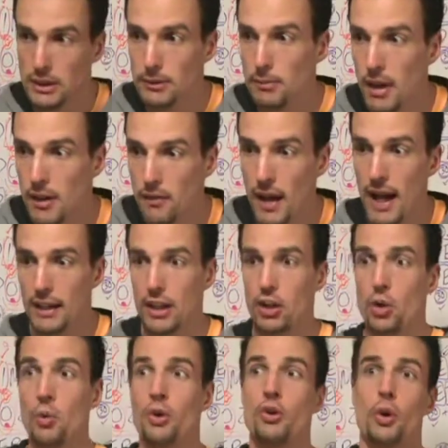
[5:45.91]
by the fact that
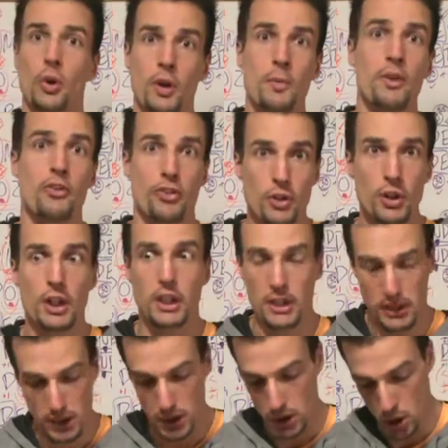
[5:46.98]
no one told them this
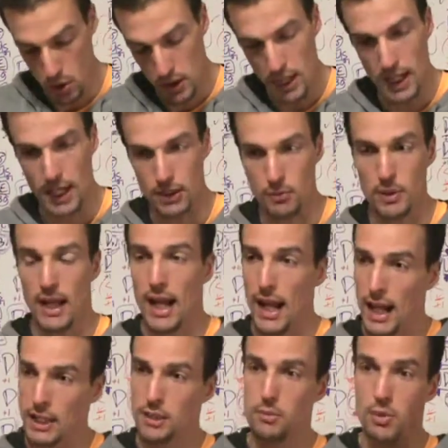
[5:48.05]
earlier. Okay,
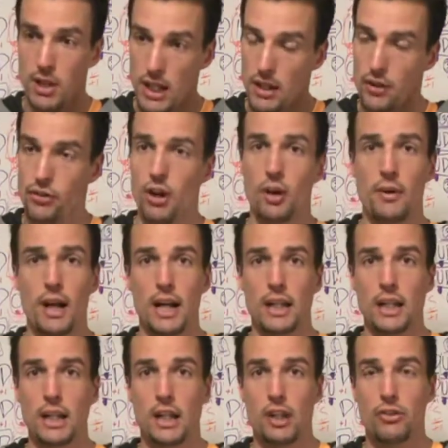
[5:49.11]
relax, breathe, it's all
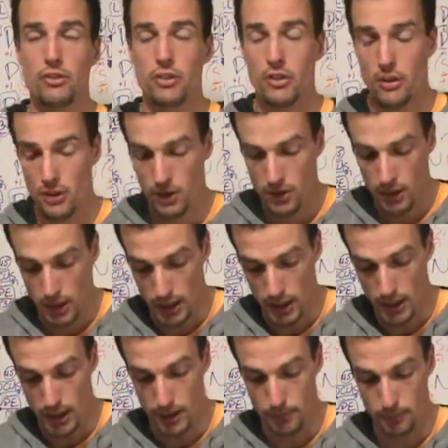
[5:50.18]
right, kids.
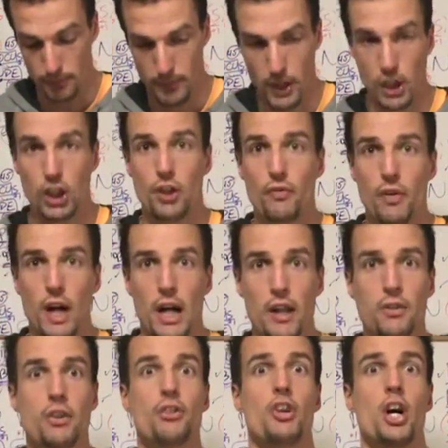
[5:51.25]
Um, a good
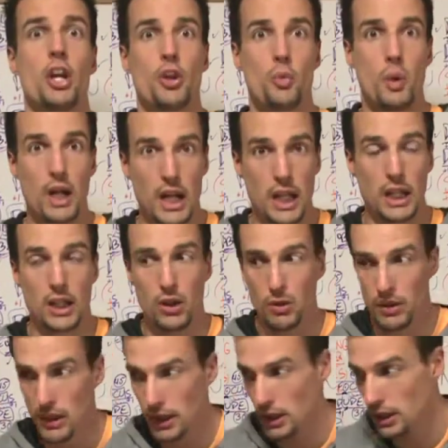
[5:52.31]
father is on the way,
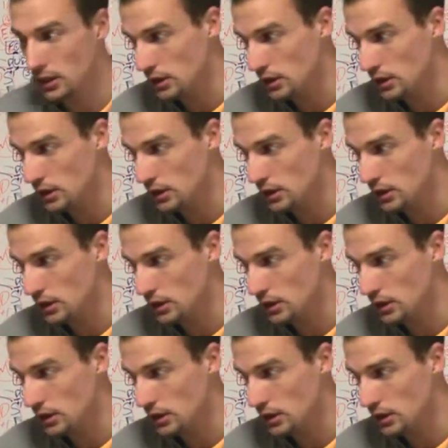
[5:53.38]
okay?